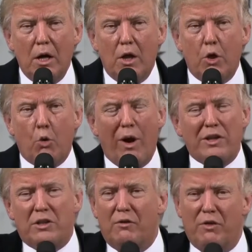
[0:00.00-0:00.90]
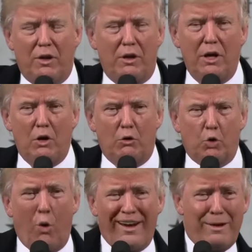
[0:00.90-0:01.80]
The rest of the,
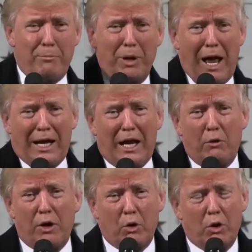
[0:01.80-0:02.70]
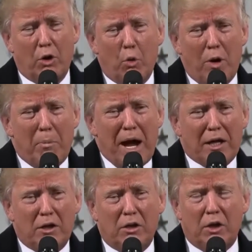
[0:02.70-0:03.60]
20-block area all the way
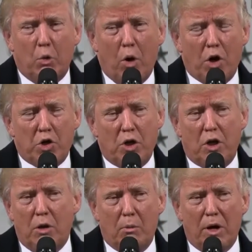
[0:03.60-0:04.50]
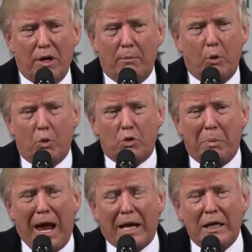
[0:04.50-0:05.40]
back to the Washington Monument was
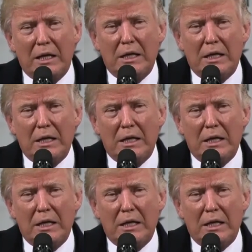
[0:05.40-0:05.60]
packed.